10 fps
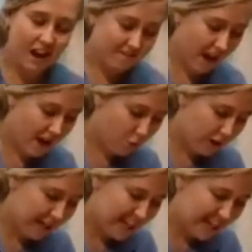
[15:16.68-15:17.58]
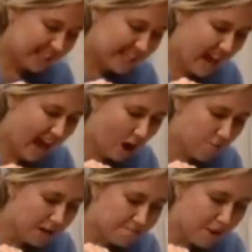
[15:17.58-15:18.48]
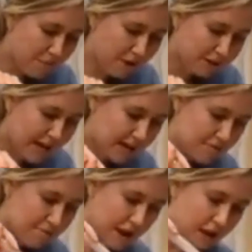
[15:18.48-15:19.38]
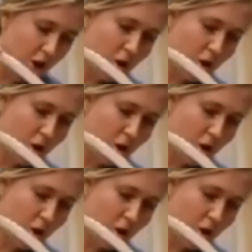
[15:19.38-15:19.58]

that I've got it working, let's see how many bubbles I can make.